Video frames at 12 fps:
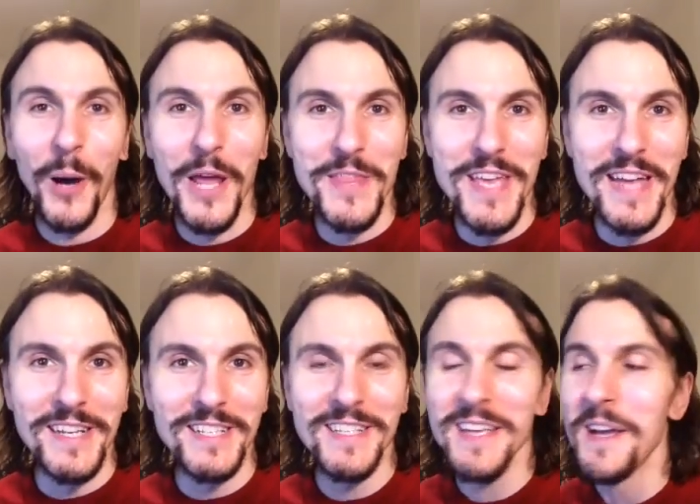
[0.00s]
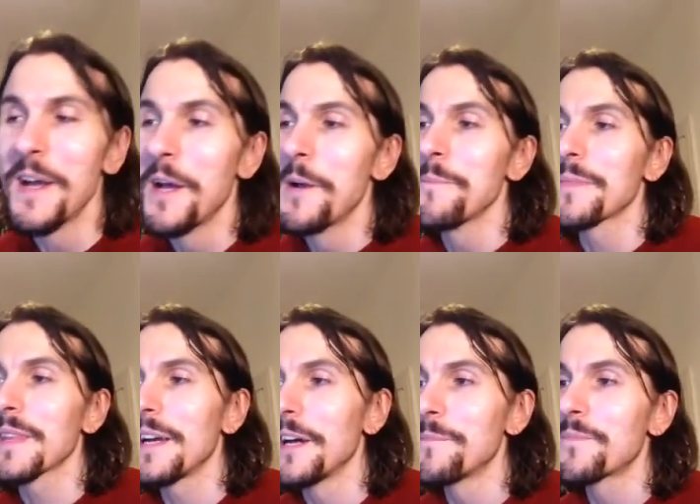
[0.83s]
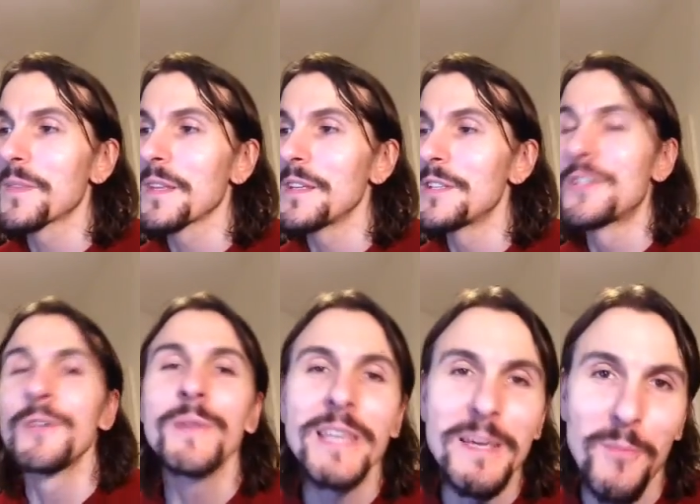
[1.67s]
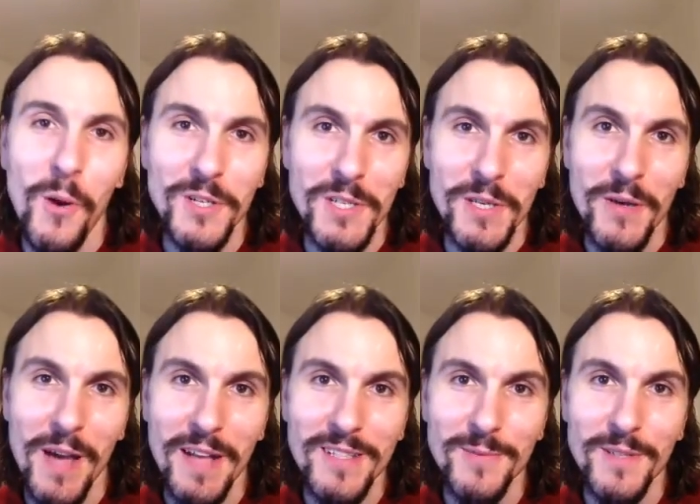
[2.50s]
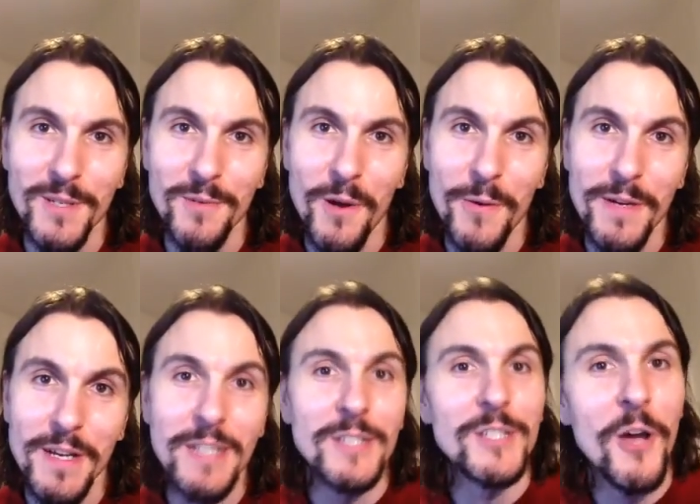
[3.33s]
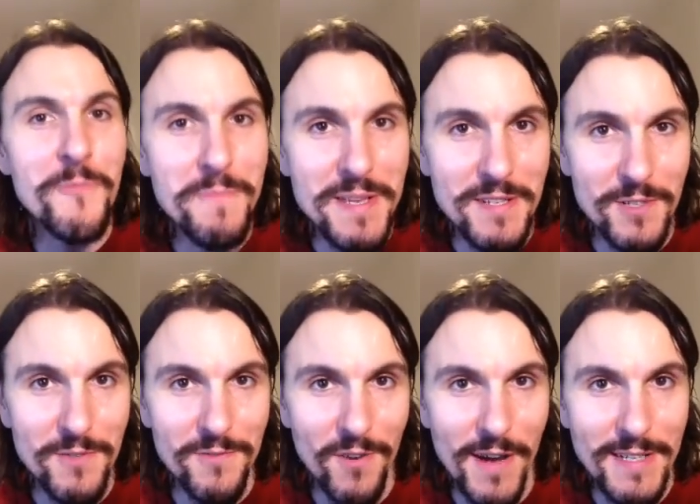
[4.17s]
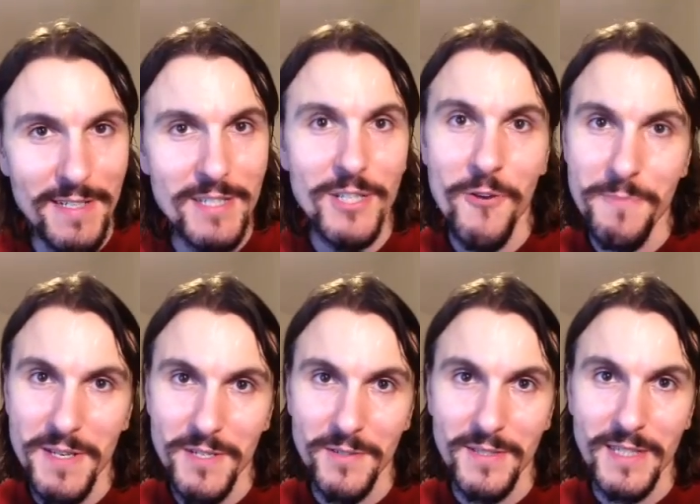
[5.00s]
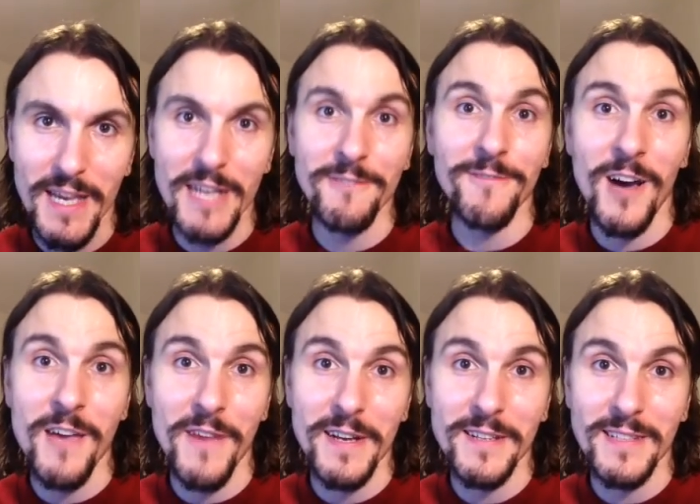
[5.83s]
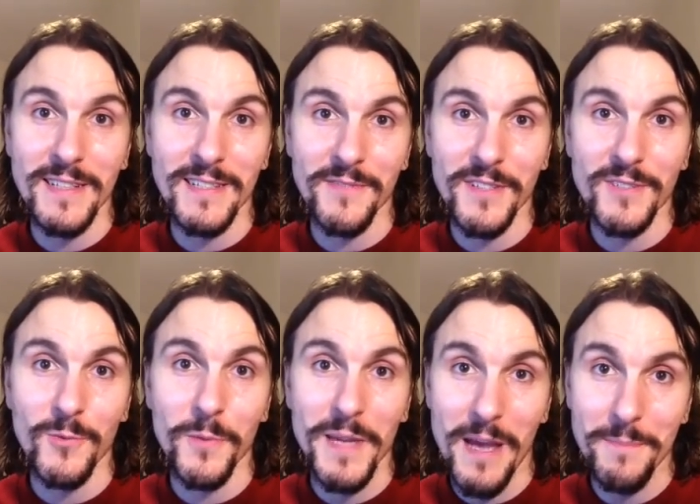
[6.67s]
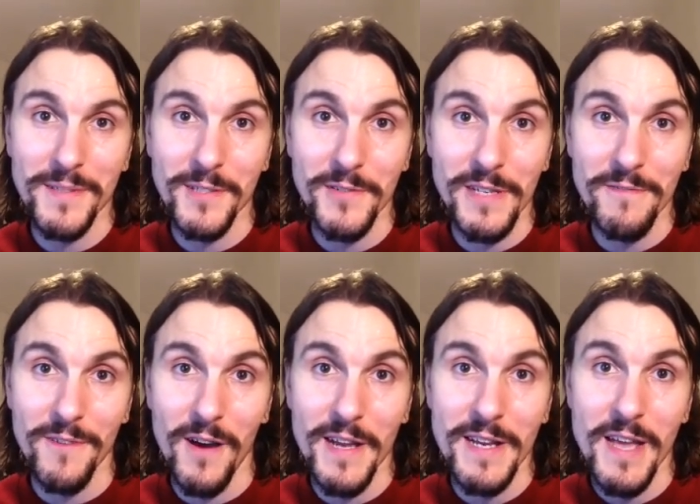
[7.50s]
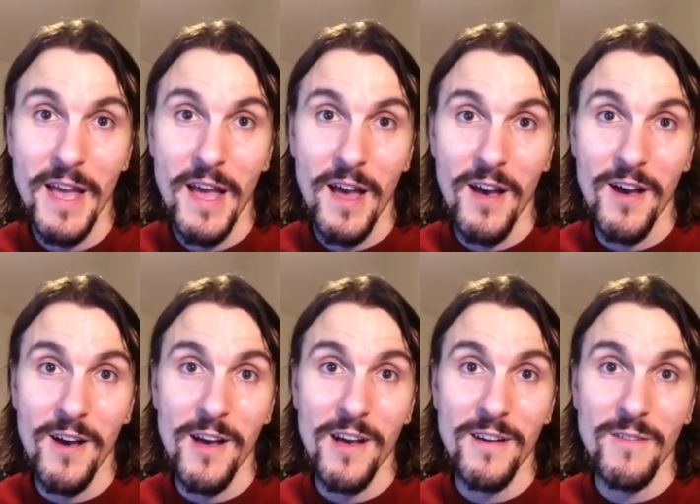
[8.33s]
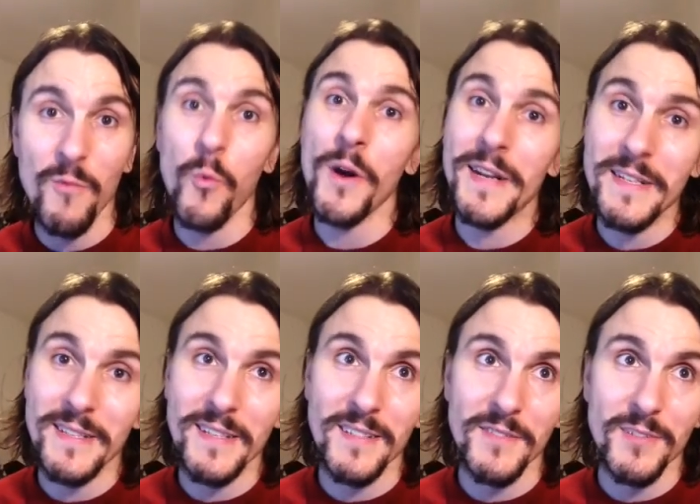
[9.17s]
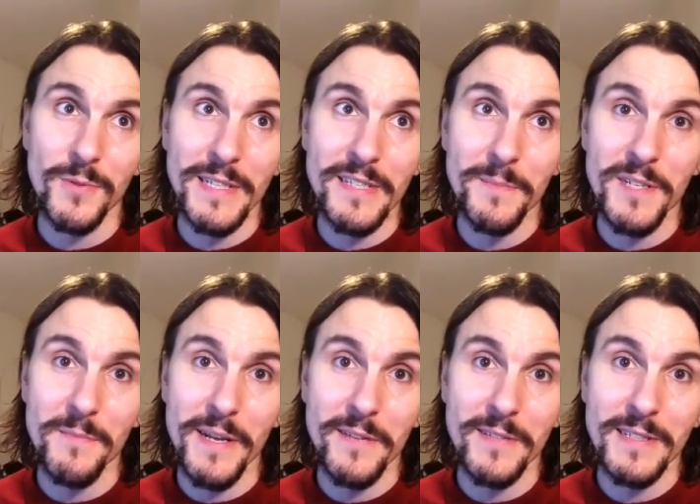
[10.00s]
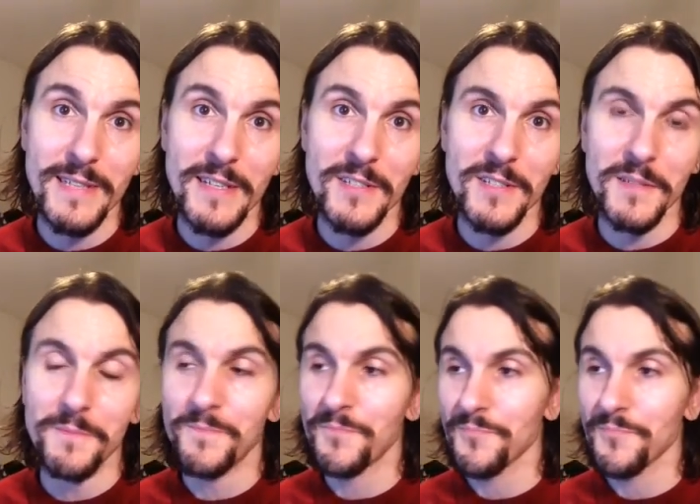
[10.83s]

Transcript: by the energy. Um, do keep washing your hands with Corona. Don't be too frightened. Don't be too scared. Five out of six of us will be absolutely fine. Uh, one in six of us will need a bit of medical attention.